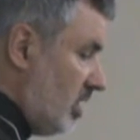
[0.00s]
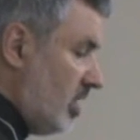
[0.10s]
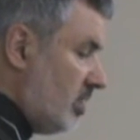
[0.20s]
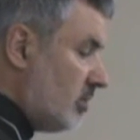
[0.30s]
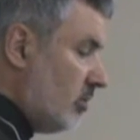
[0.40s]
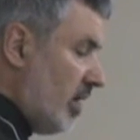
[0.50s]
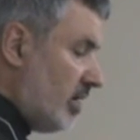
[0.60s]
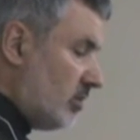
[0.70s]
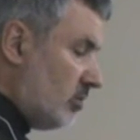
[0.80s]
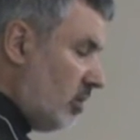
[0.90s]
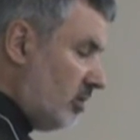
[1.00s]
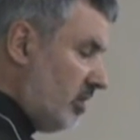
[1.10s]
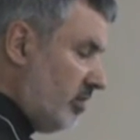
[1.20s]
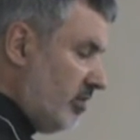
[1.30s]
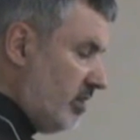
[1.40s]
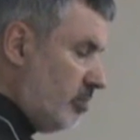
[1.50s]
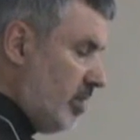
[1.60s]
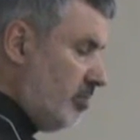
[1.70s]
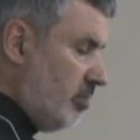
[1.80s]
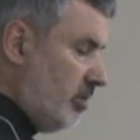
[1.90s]
He is so extraordinary that
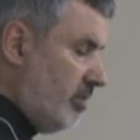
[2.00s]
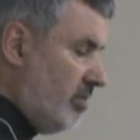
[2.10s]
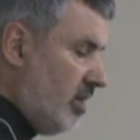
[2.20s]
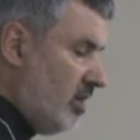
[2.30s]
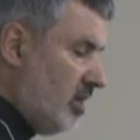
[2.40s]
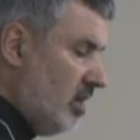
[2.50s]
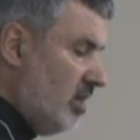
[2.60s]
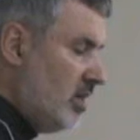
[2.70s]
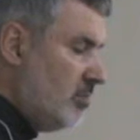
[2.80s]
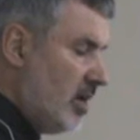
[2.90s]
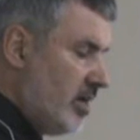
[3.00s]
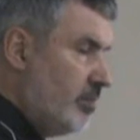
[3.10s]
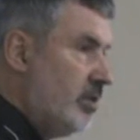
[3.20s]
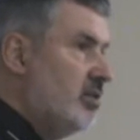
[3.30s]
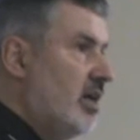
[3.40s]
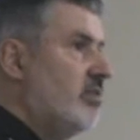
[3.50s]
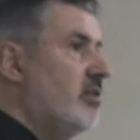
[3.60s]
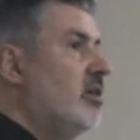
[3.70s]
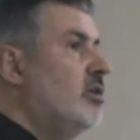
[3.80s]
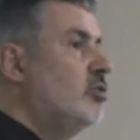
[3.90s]
people think he might be
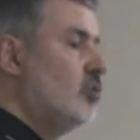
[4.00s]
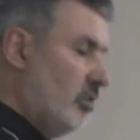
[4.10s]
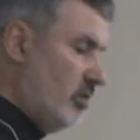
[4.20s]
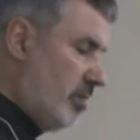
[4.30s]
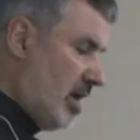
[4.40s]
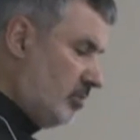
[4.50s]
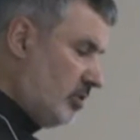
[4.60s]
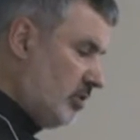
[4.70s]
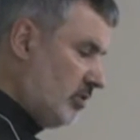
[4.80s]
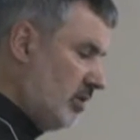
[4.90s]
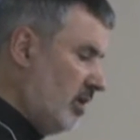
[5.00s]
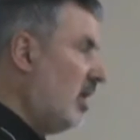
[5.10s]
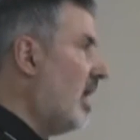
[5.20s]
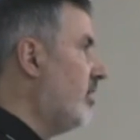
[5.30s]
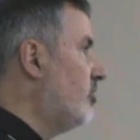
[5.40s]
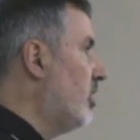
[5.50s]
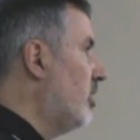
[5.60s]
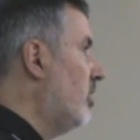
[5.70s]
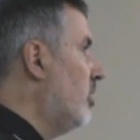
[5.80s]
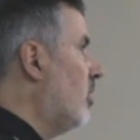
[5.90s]
another John the Baptist,
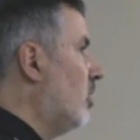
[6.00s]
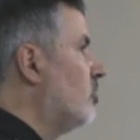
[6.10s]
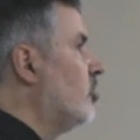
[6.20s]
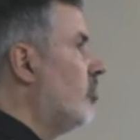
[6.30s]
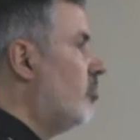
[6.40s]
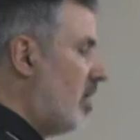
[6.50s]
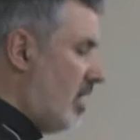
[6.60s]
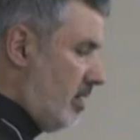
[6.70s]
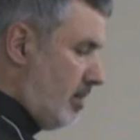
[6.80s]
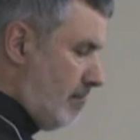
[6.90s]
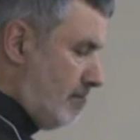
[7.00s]
Elijah, or Jeremiah.